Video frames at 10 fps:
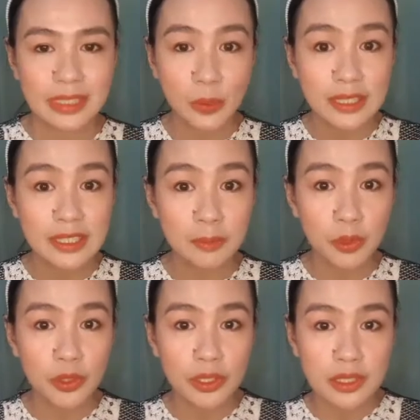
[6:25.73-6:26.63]
So, let's
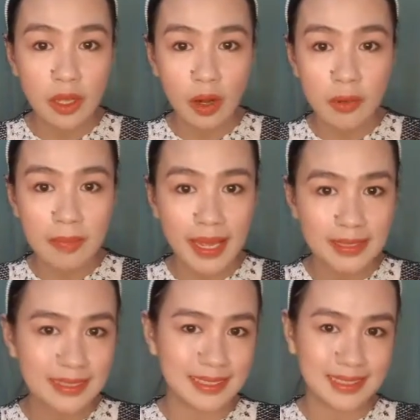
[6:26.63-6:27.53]
put on our
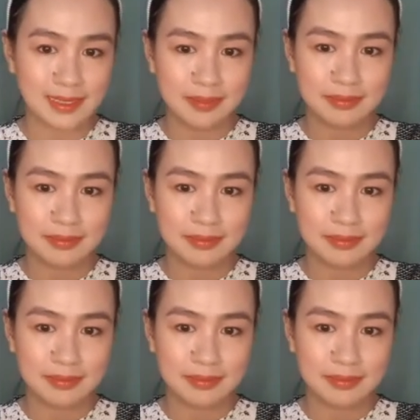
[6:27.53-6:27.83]
mask.